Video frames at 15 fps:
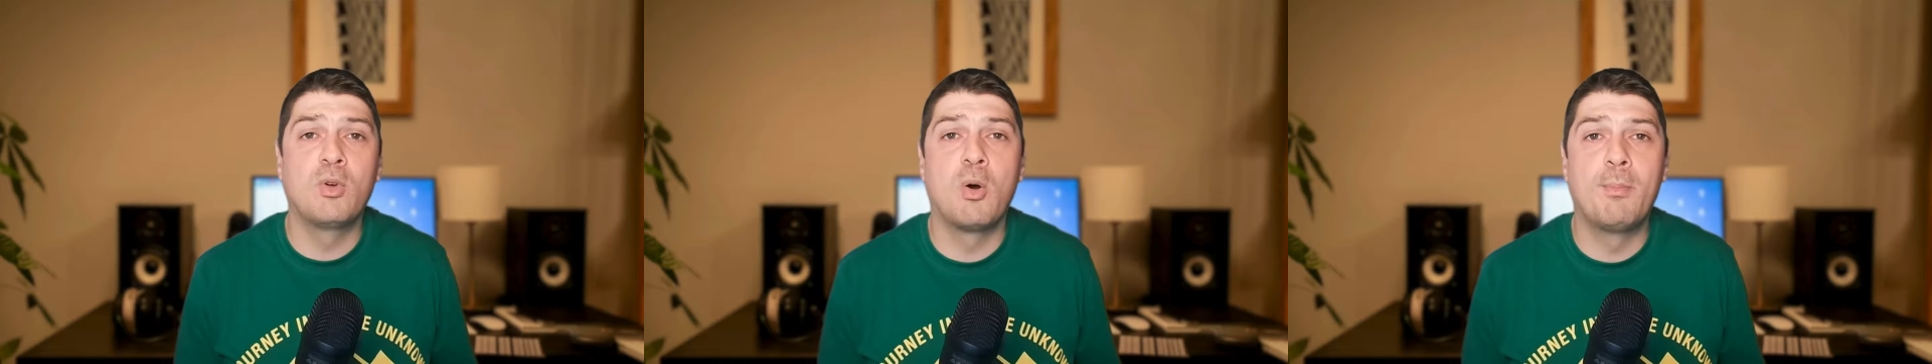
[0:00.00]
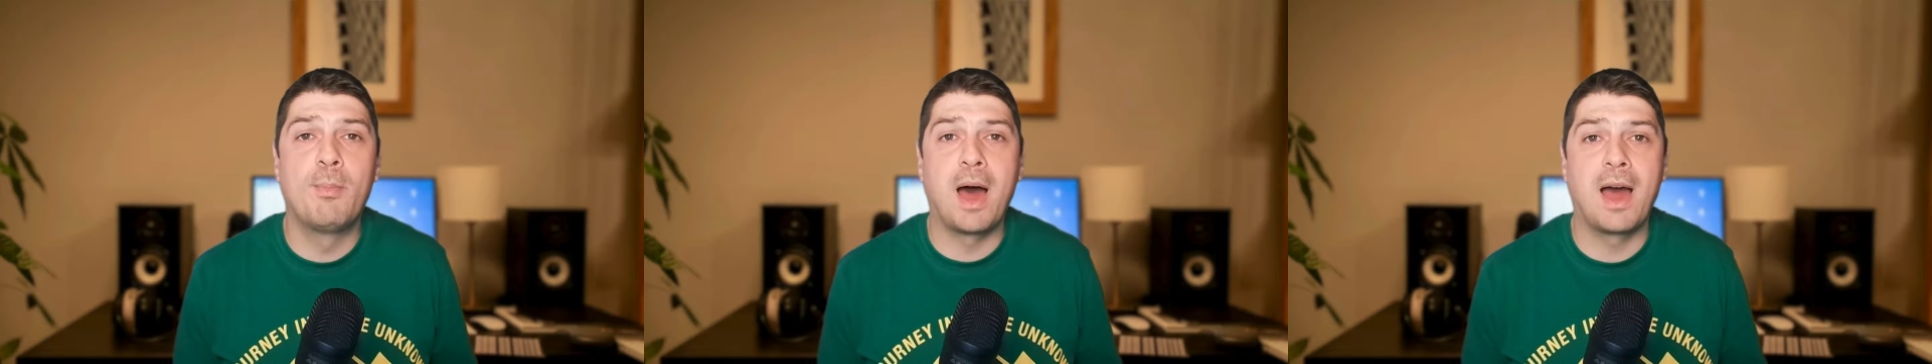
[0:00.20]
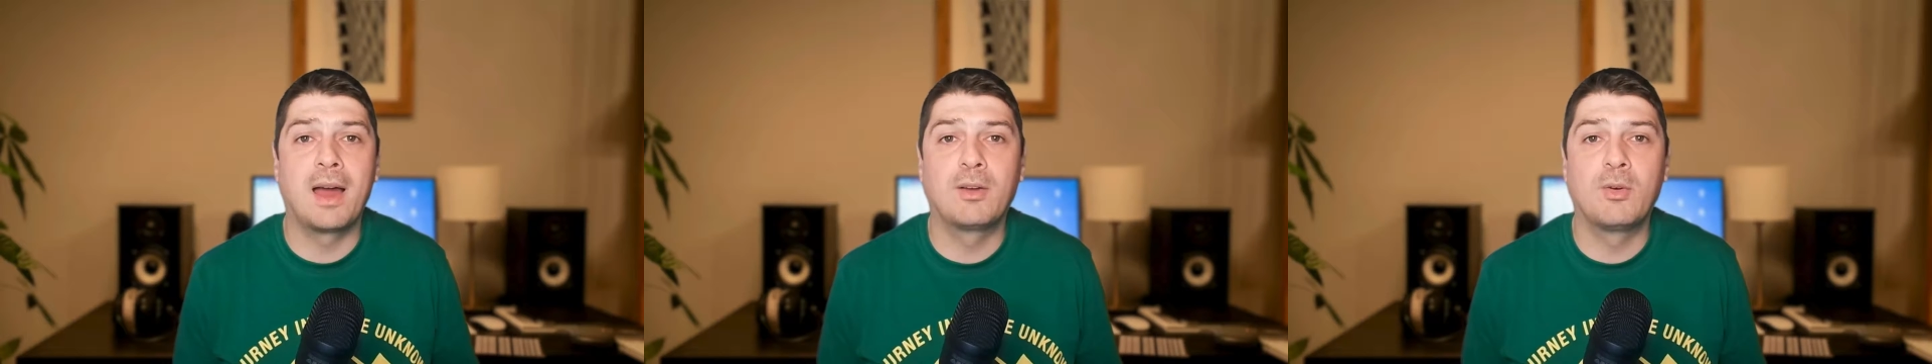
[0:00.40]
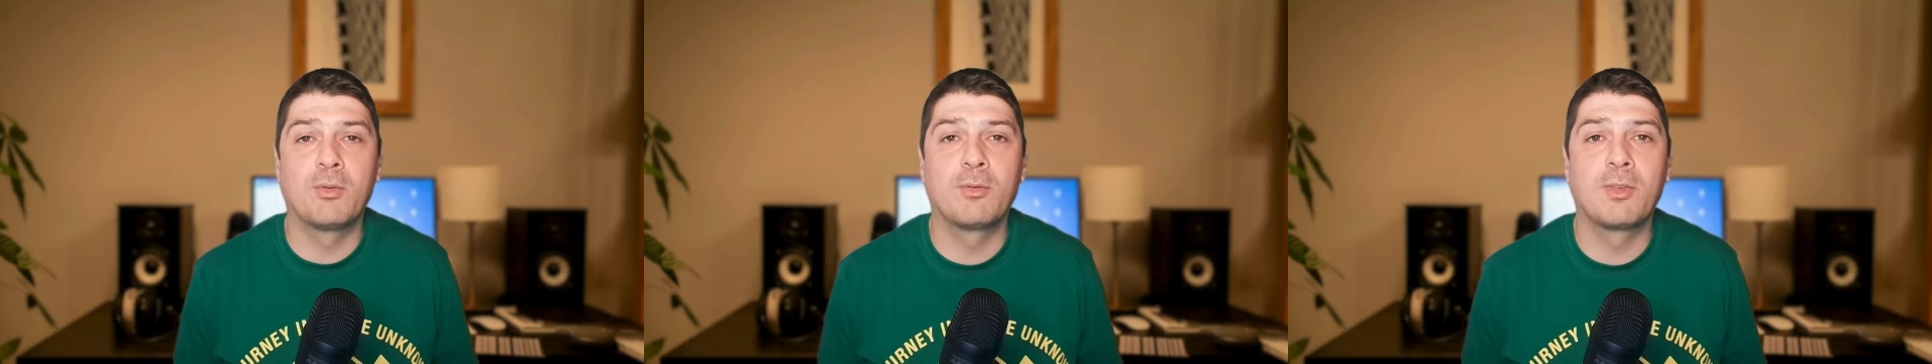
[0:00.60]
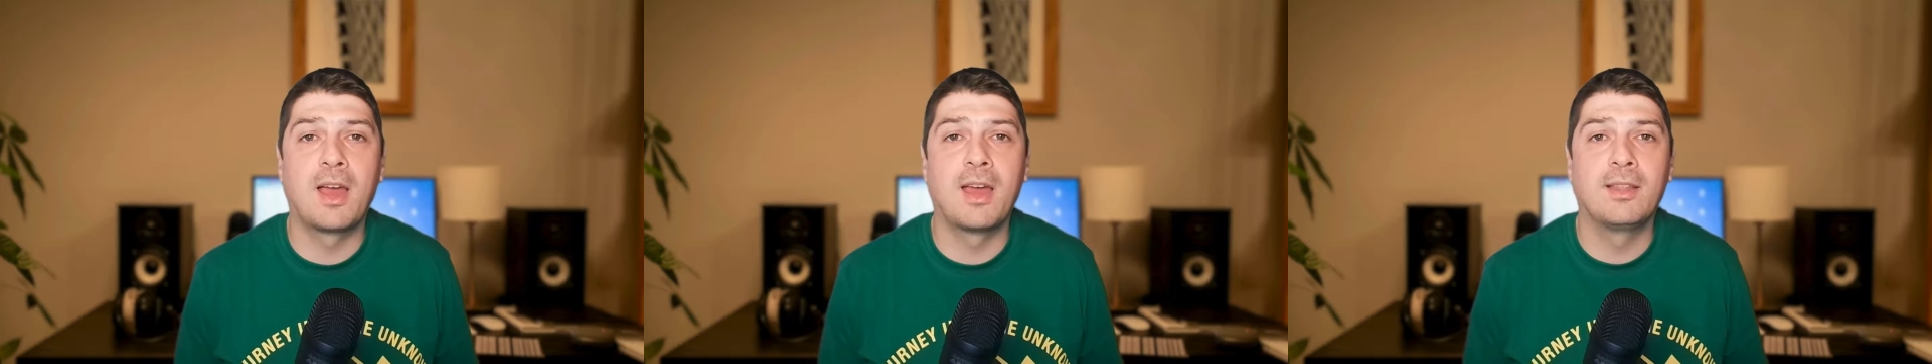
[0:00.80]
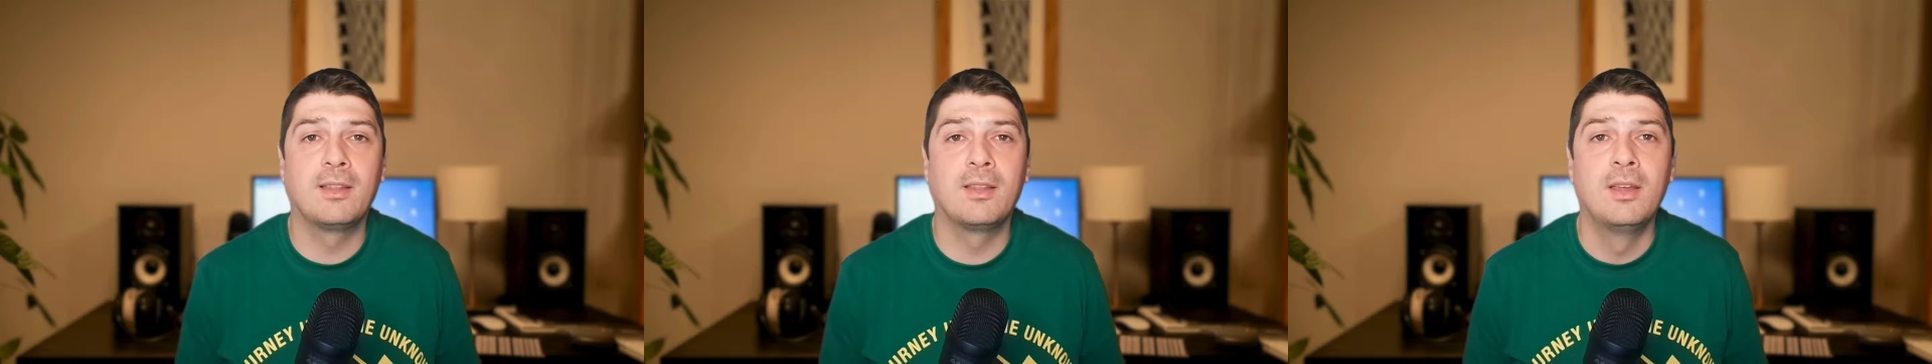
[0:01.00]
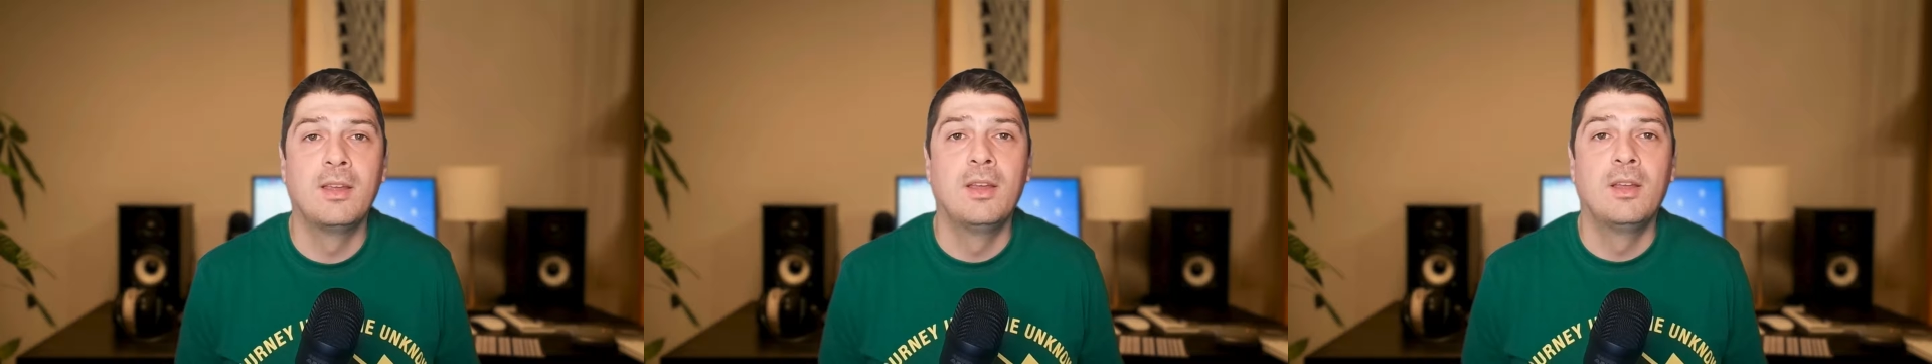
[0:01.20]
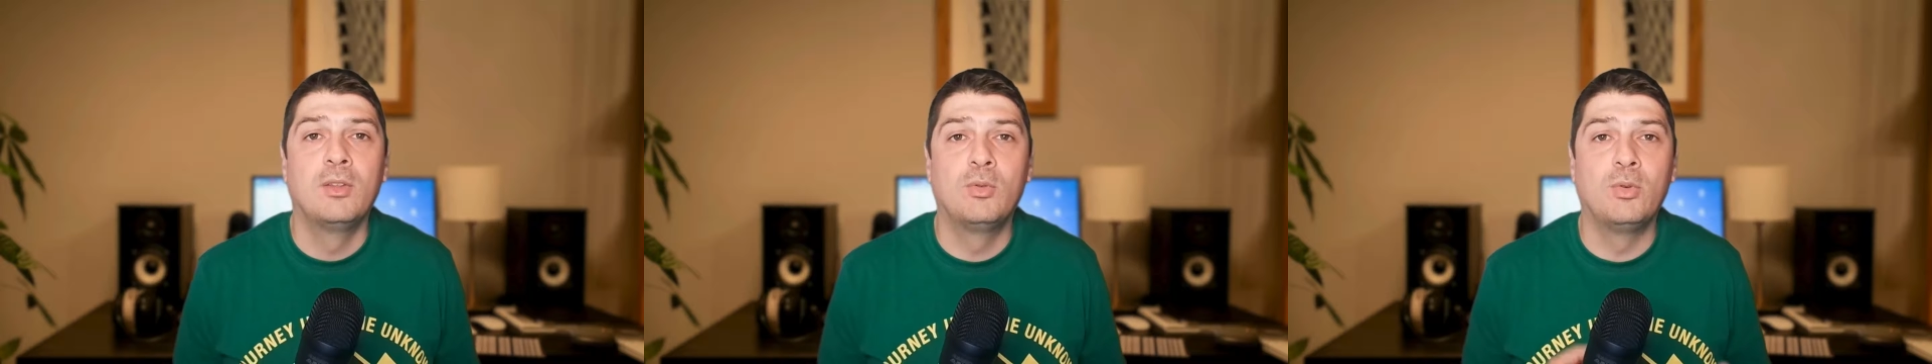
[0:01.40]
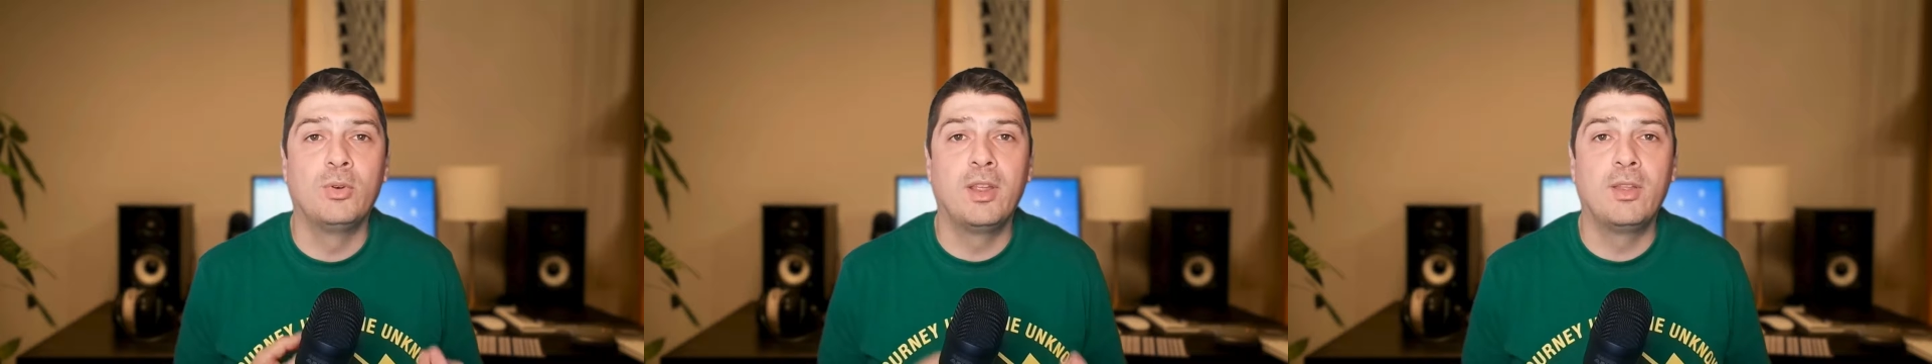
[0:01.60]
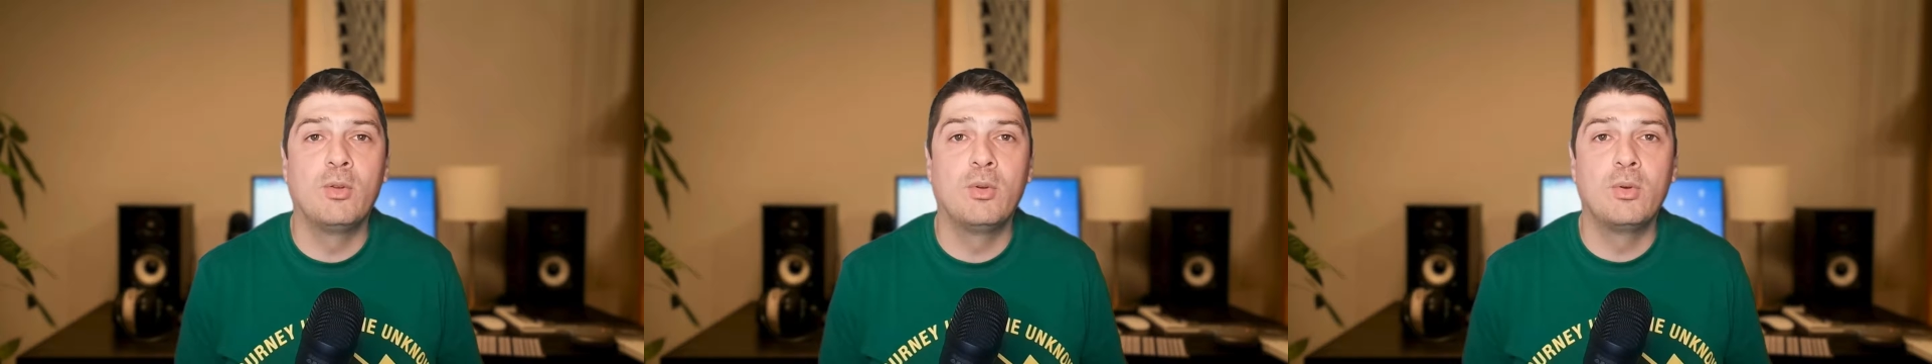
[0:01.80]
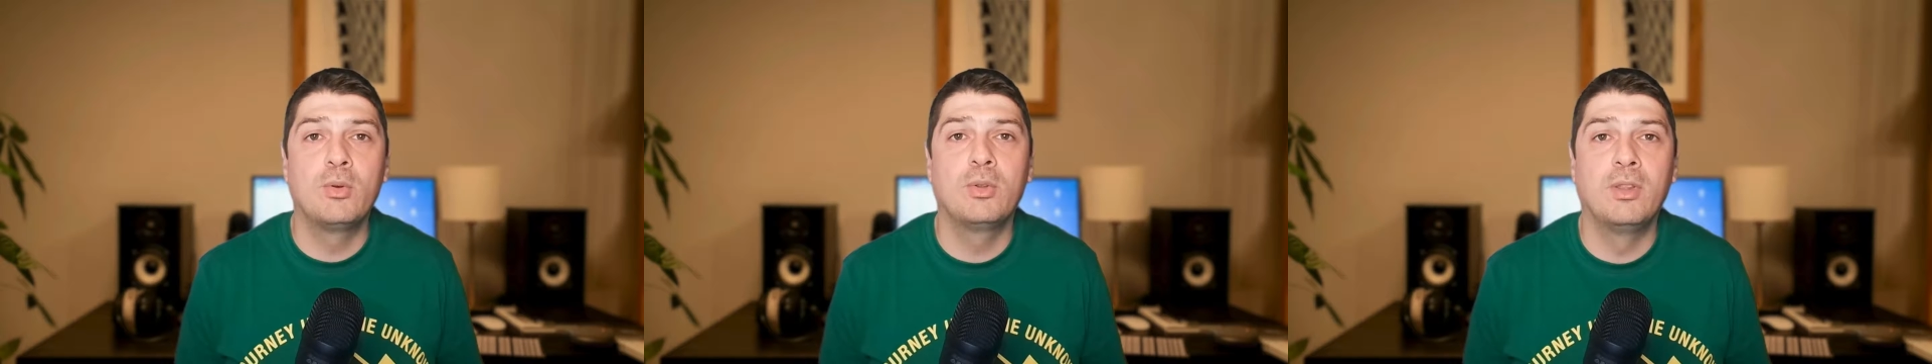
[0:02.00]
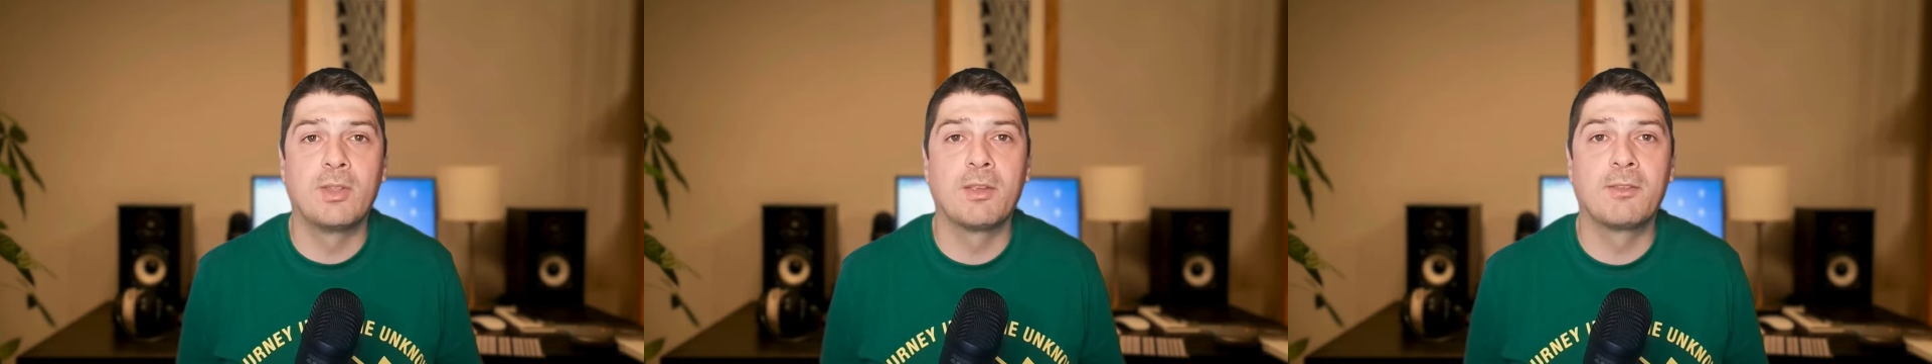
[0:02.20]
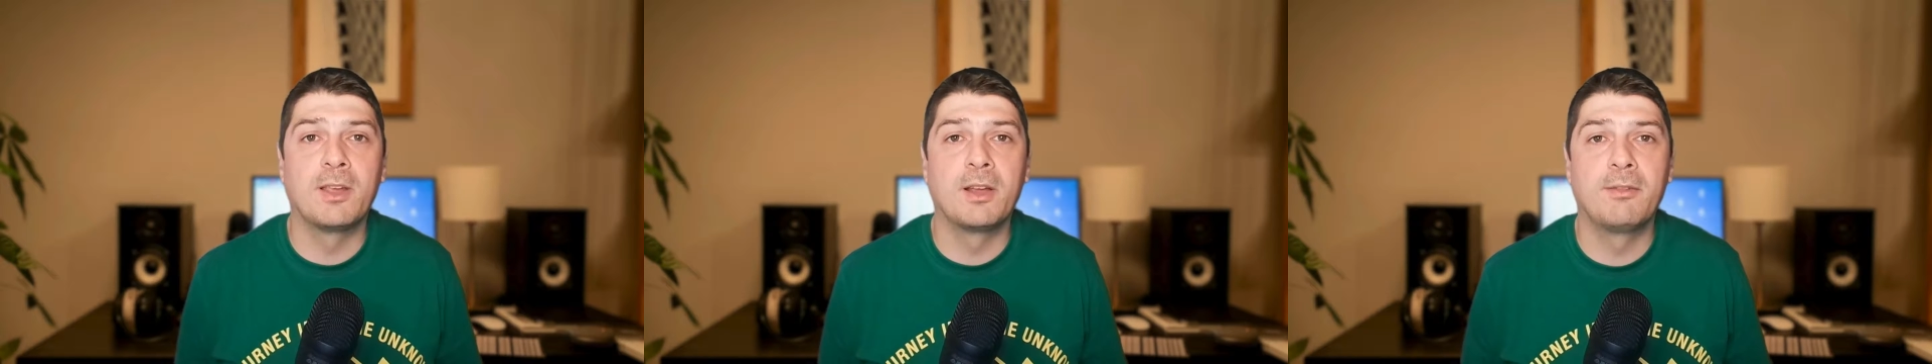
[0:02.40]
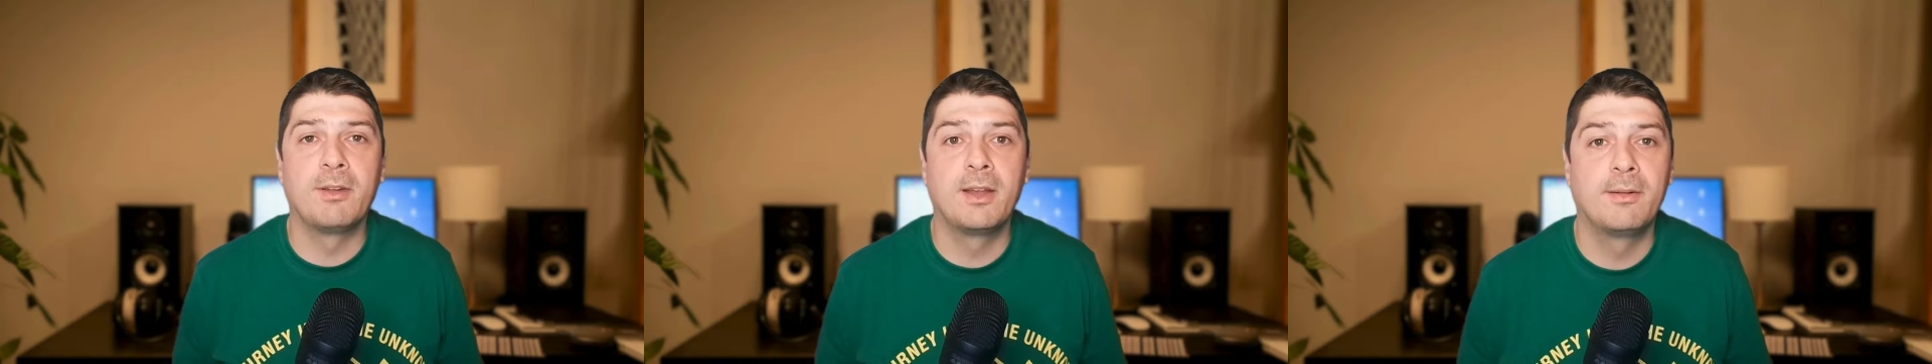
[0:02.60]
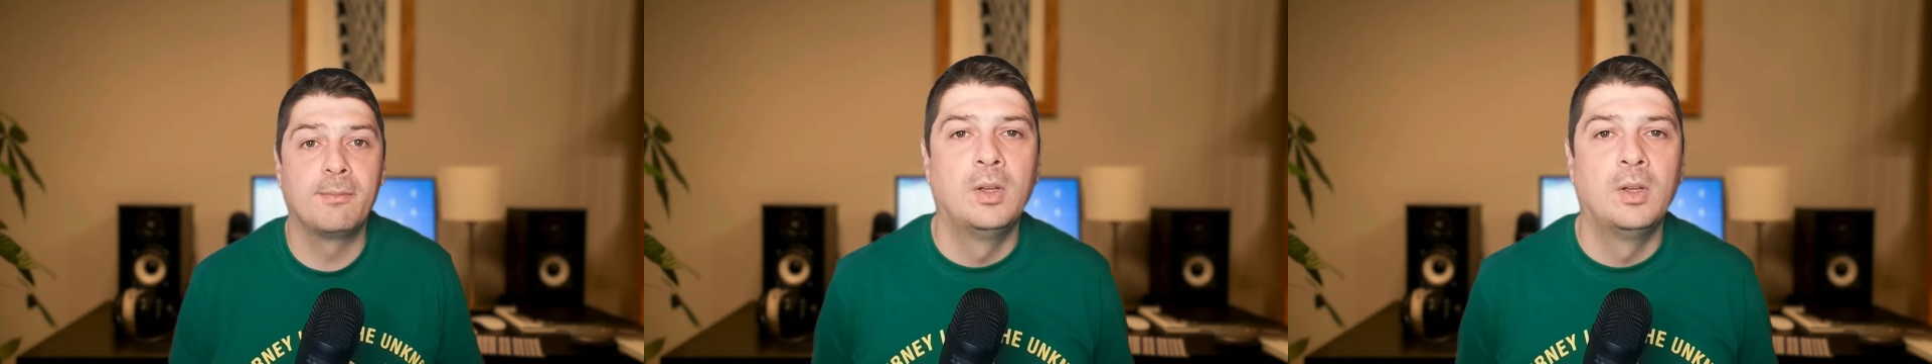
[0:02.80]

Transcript: go back on site to redo the survey.